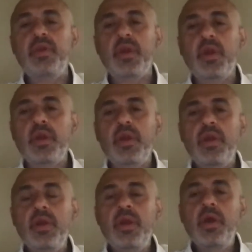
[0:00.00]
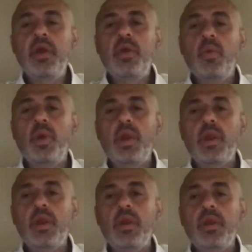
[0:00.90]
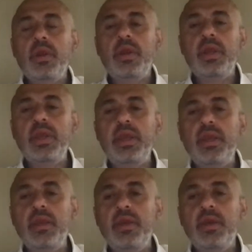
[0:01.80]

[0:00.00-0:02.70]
there, where he